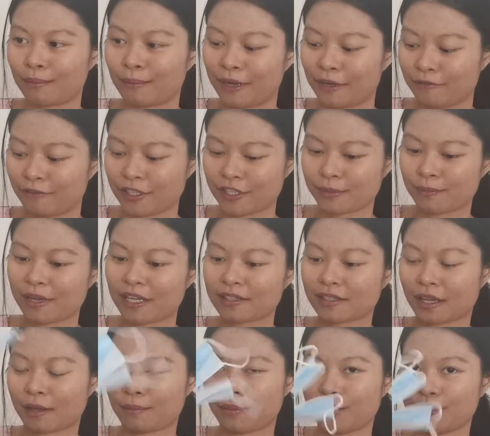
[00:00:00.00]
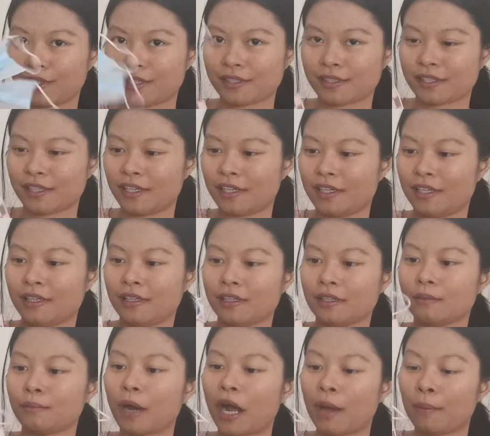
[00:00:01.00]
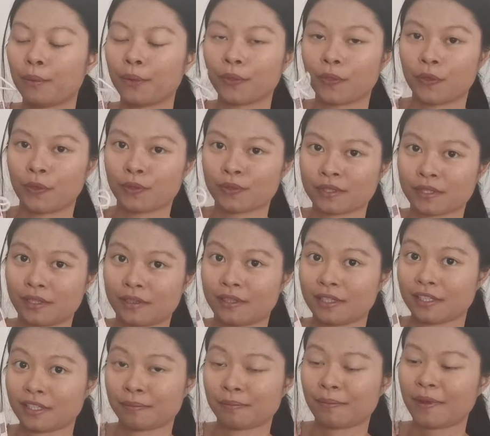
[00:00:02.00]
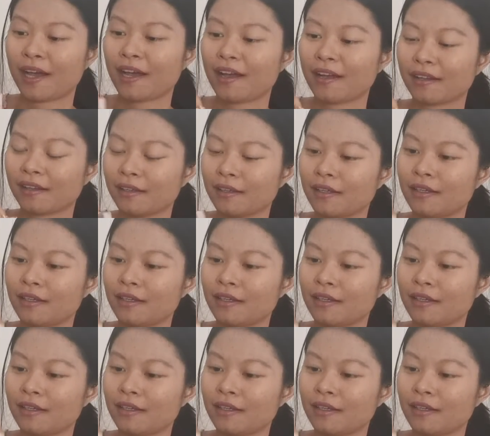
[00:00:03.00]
up my face mask, I put those in this bag.